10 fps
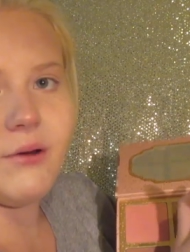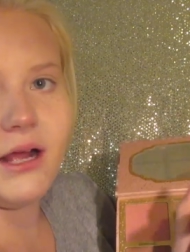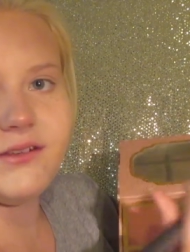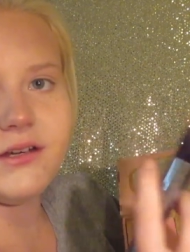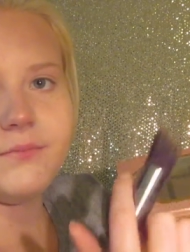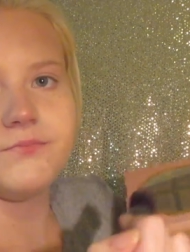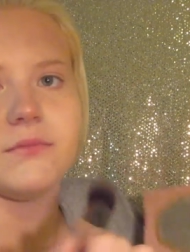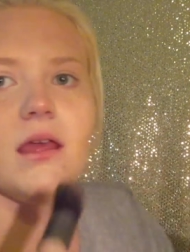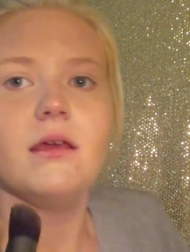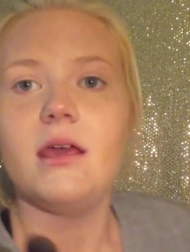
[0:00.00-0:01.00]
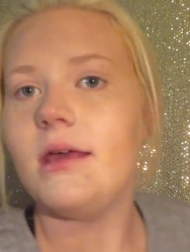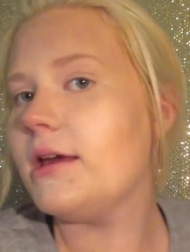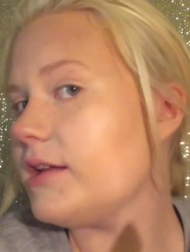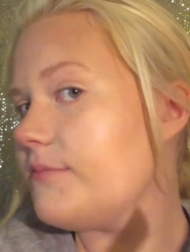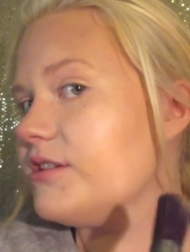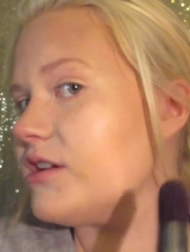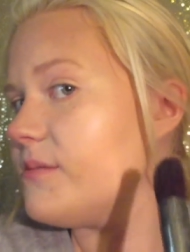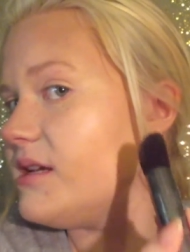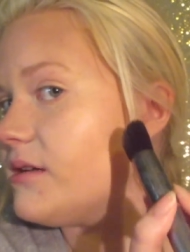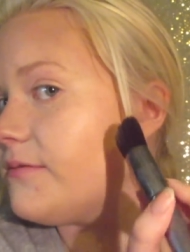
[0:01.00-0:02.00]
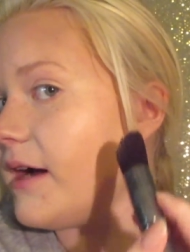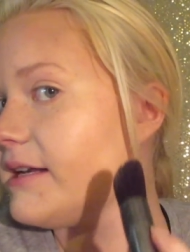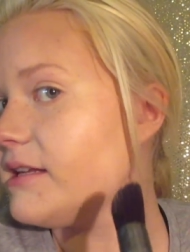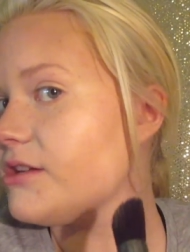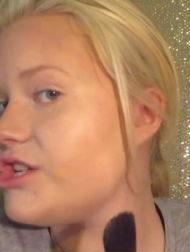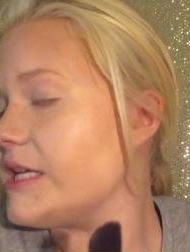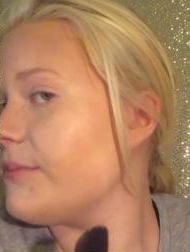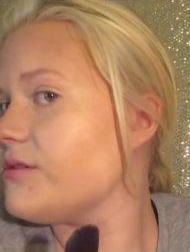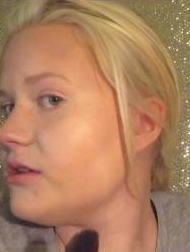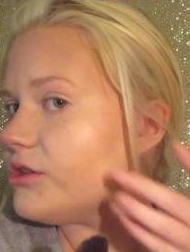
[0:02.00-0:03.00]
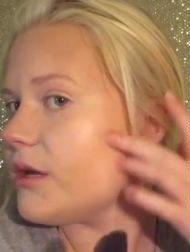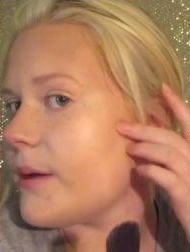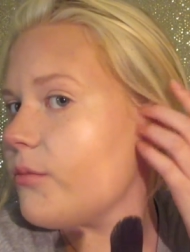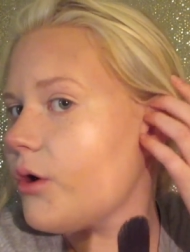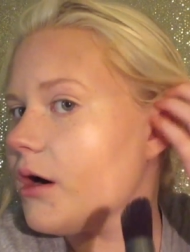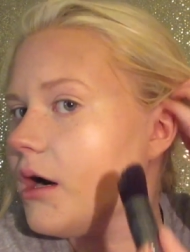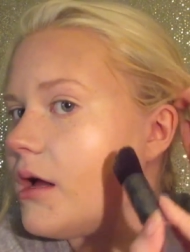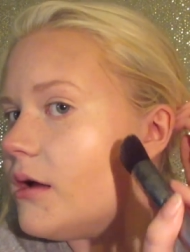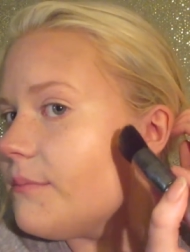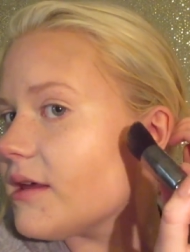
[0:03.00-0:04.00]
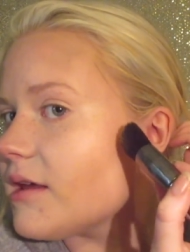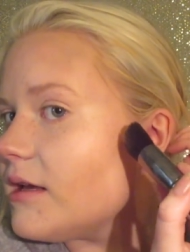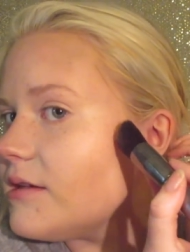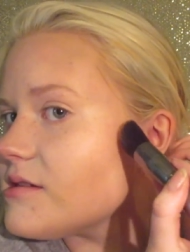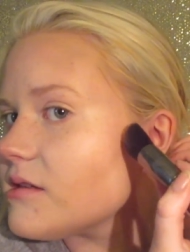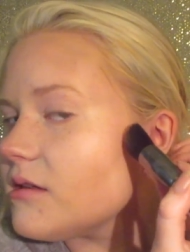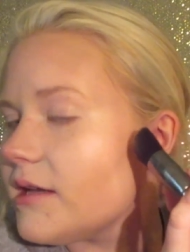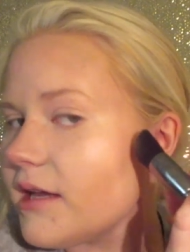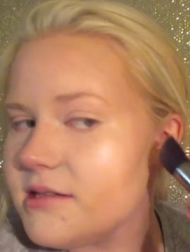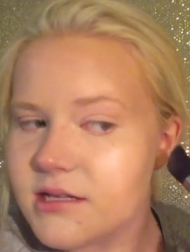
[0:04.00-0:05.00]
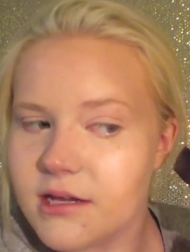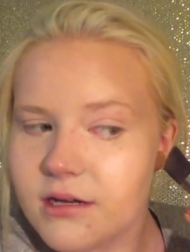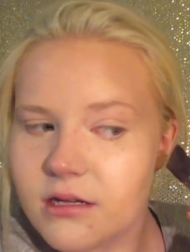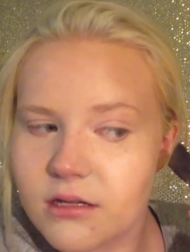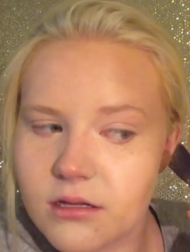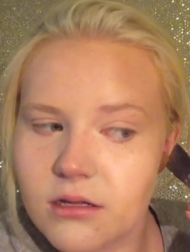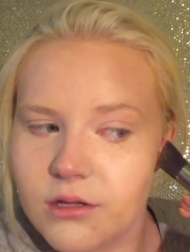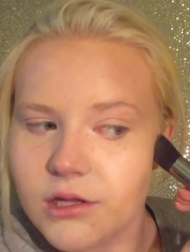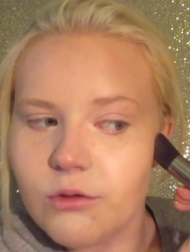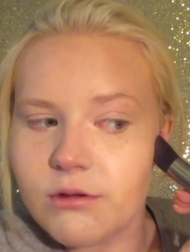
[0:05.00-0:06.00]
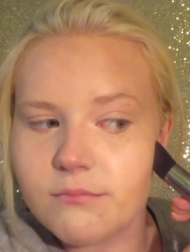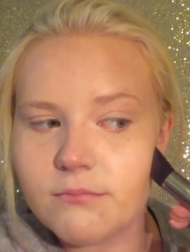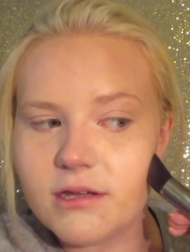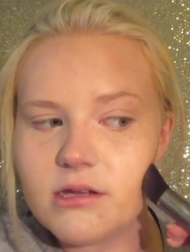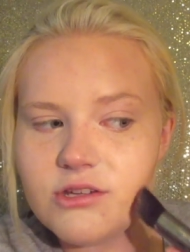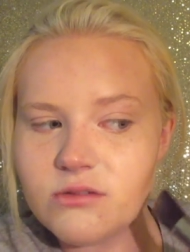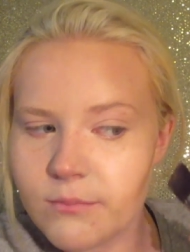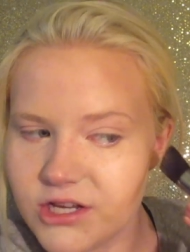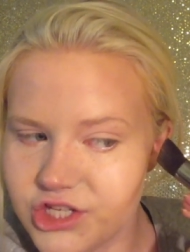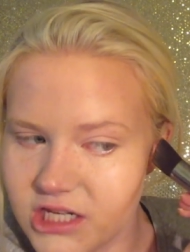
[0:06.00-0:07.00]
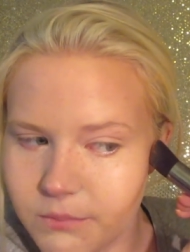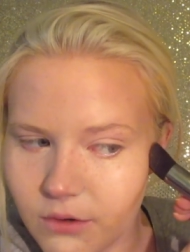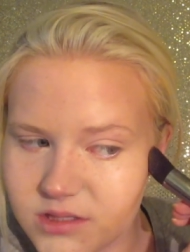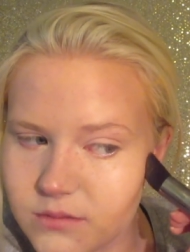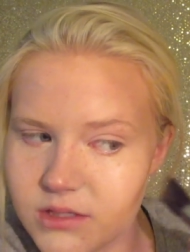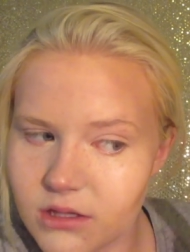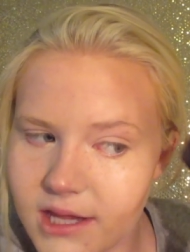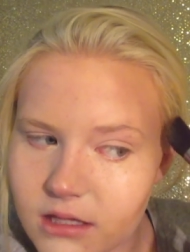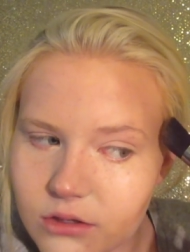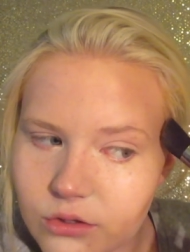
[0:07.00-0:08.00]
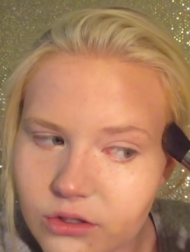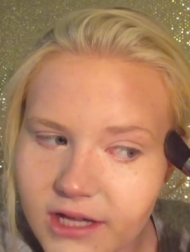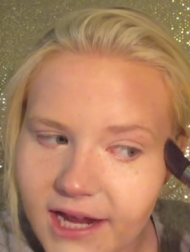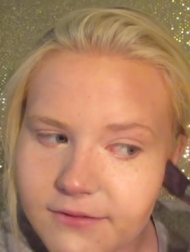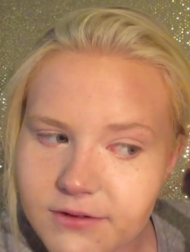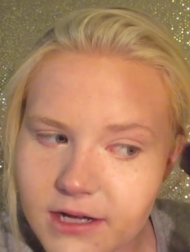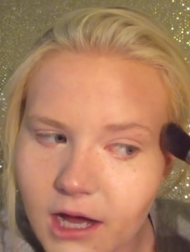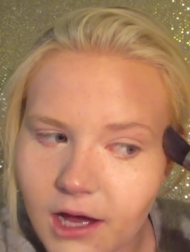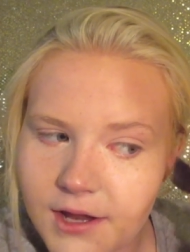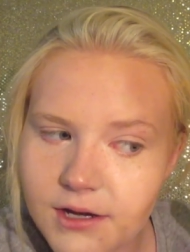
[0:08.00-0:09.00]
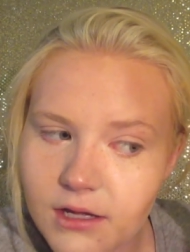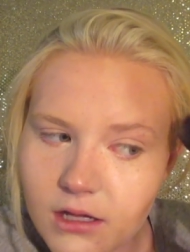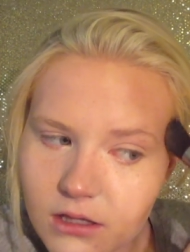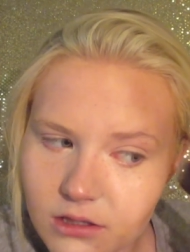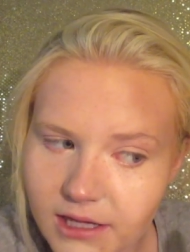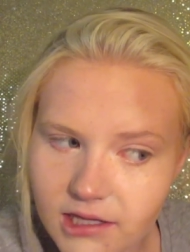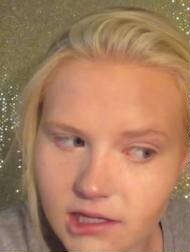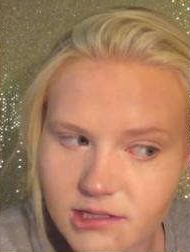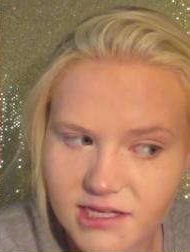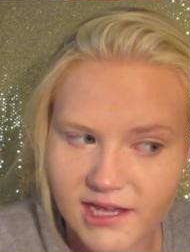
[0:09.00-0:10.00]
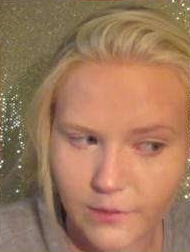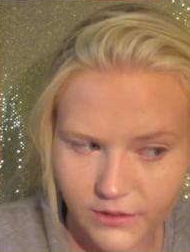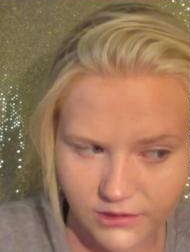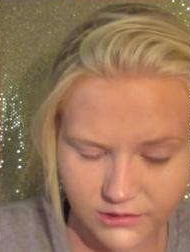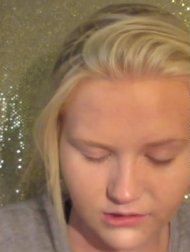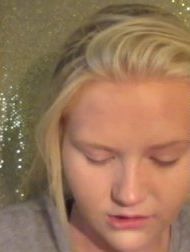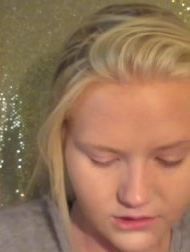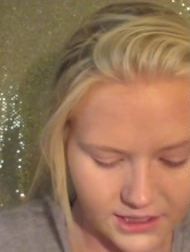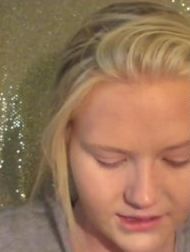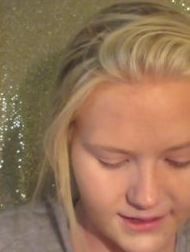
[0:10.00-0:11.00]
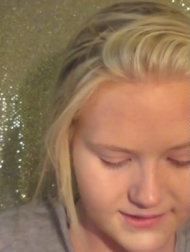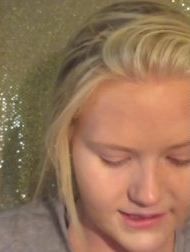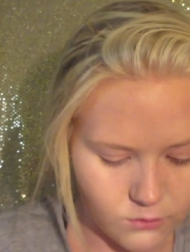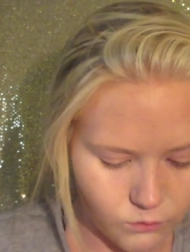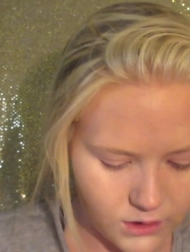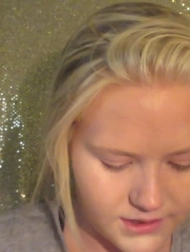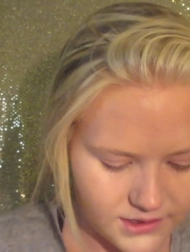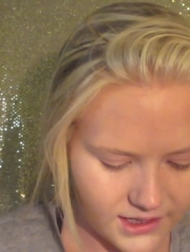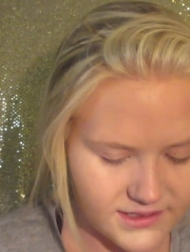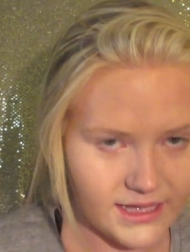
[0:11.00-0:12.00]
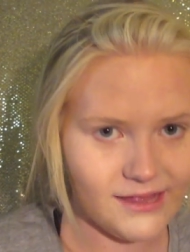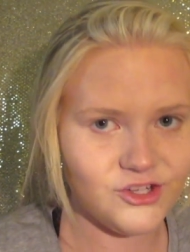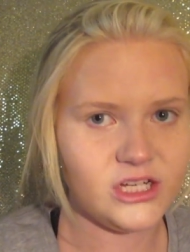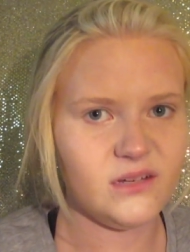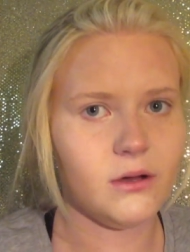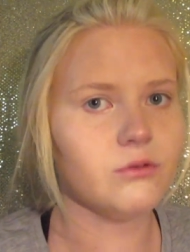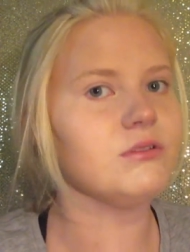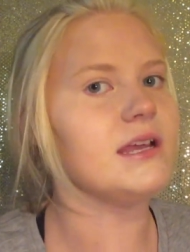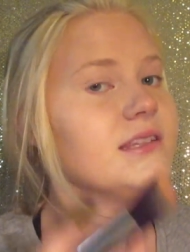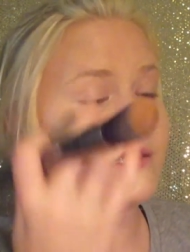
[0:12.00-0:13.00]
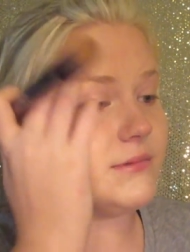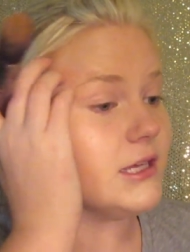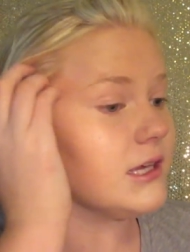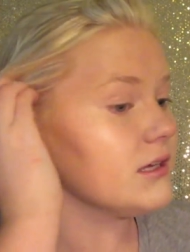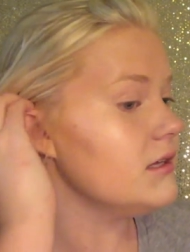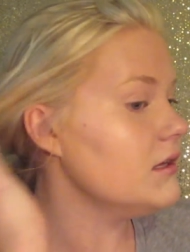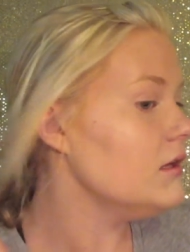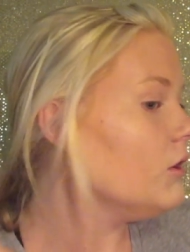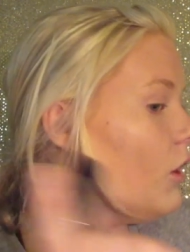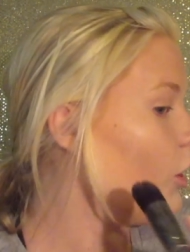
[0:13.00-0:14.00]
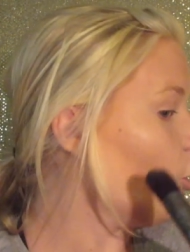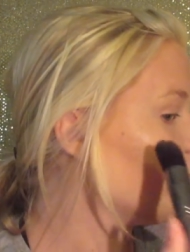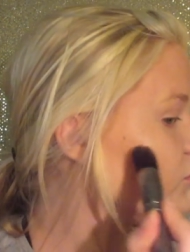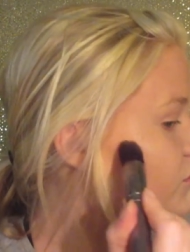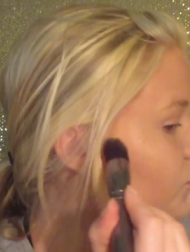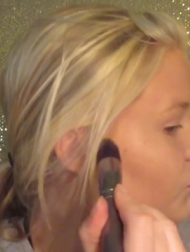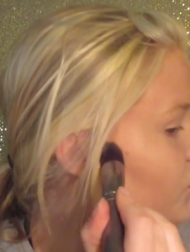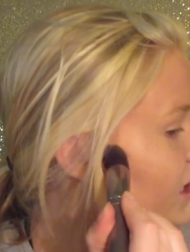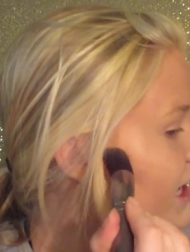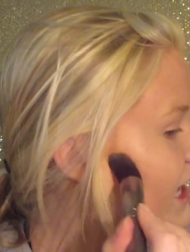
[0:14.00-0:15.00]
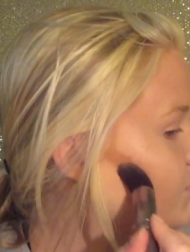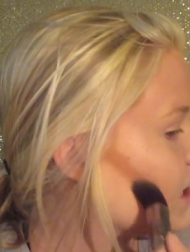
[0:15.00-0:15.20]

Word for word: bronzer. And I'm just gonna be defining the cheekbones a little bit more because like I said, you want my I just want my cheekbones to be like look kind of cut. Like damn, like that is like one nice ass cheekbone, like something almost it would look like I had